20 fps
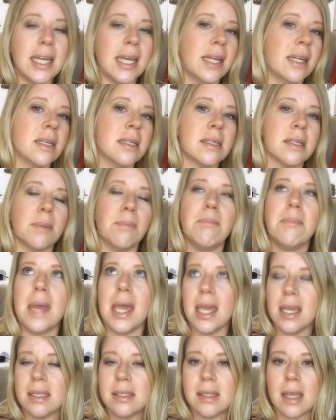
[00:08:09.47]
It is
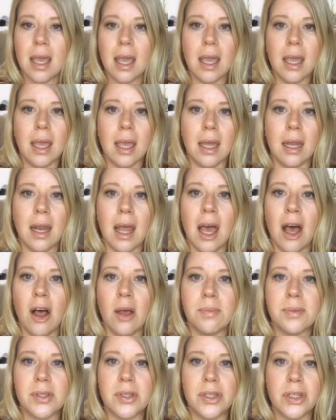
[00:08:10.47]
amazing. It
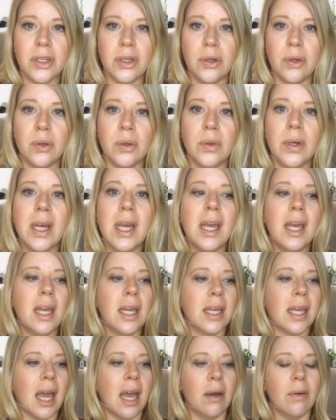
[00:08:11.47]
helps to
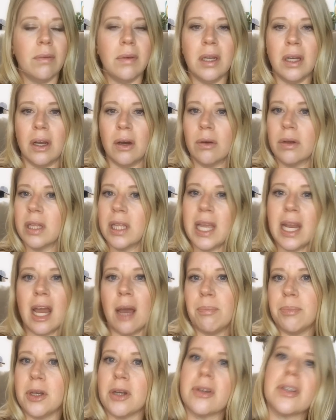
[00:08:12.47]
get, you know, clean
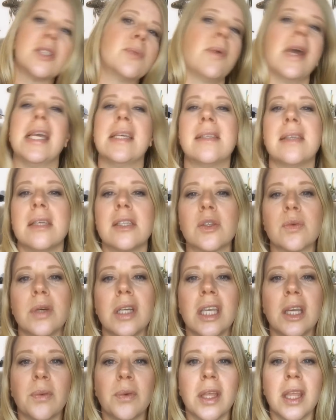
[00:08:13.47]
up your spaces
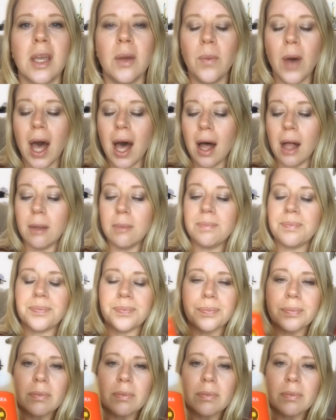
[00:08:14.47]
really, really well.